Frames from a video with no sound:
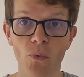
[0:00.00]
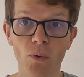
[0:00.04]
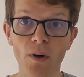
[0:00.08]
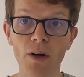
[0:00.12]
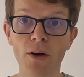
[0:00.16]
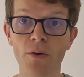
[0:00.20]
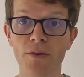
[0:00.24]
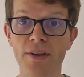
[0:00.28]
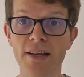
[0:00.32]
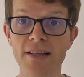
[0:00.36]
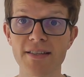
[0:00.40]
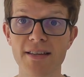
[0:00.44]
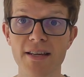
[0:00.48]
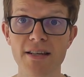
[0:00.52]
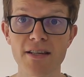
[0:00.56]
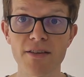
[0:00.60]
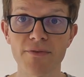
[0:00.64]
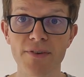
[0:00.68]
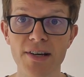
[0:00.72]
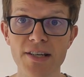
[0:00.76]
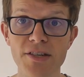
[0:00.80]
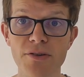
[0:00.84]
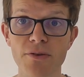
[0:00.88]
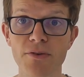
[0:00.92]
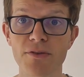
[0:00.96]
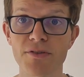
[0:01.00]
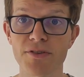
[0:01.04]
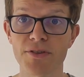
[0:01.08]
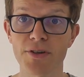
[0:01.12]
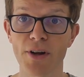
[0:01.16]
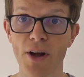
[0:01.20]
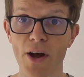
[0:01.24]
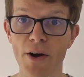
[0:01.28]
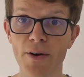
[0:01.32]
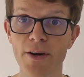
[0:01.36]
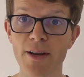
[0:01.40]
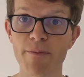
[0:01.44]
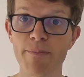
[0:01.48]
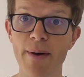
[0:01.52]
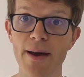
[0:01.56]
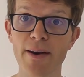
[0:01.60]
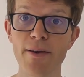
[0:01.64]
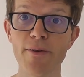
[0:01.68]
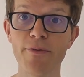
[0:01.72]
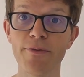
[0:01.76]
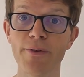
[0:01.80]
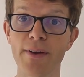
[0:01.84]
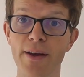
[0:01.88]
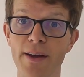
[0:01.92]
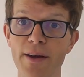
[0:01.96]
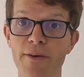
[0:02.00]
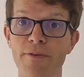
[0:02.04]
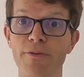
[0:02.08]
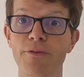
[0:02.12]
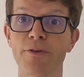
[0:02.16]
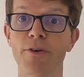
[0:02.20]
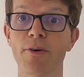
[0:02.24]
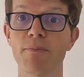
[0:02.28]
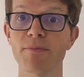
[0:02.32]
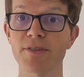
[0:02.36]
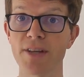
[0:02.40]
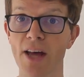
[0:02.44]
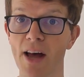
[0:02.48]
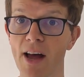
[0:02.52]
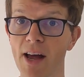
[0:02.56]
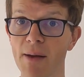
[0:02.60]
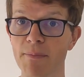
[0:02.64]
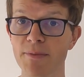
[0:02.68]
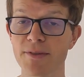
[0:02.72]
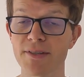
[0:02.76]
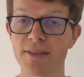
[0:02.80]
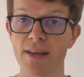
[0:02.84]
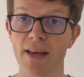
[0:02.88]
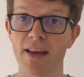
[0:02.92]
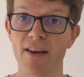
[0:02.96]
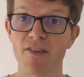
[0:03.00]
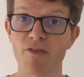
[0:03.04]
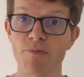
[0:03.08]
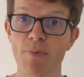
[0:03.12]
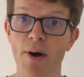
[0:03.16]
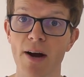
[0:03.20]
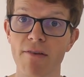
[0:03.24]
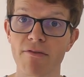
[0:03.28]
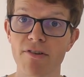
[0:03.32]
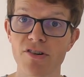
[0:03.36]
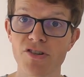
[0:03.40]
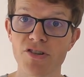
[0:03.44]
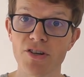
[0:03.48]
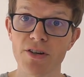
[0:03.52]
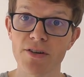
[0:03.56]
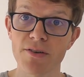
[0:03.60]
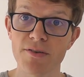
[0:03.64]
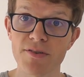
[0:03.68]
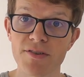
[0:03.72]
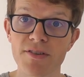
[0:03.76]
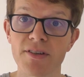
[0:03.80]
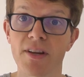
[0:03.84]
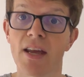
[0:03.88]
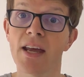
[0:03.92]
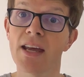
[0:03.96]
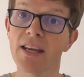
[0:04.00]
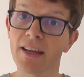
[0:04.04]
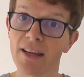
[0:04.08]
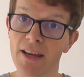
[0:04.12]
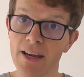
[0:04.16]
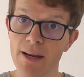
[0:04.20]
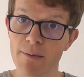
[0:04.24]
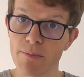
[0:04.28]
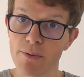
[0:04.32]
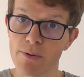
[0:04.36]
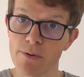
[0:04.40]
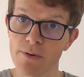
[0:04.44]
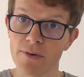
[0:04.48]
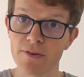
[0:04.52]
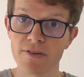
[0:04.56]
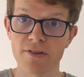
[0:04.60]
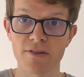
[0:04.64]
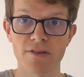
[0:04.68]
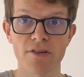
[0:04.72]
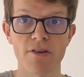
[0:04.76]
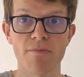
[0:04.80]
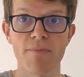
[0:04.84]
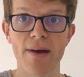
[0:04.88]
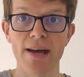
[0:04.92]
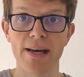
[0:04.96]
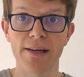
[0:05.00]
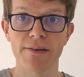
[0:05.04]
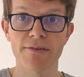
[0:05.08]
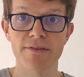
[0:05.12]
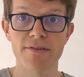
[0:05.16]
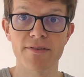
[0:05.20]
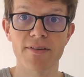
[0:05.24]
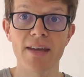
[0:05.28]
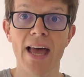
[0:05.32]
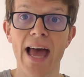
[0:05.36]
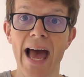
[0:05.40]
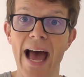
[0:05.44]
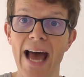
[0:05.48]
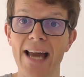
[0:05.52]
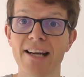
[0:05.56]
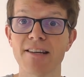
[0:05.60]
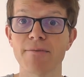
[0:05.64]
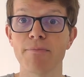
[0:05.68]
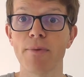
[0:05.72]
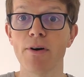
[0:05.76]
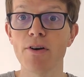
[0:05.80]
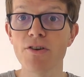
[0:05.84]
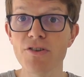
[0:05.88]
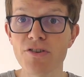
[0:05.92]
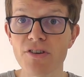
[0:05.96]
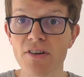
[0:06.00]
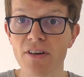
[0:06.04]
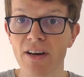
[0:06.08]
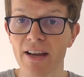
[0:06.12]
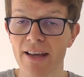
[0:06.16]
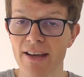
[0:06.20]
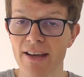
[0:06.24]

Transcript: Well, these individuals not only benefit from time saved by reduced keyboard to mouse hand motion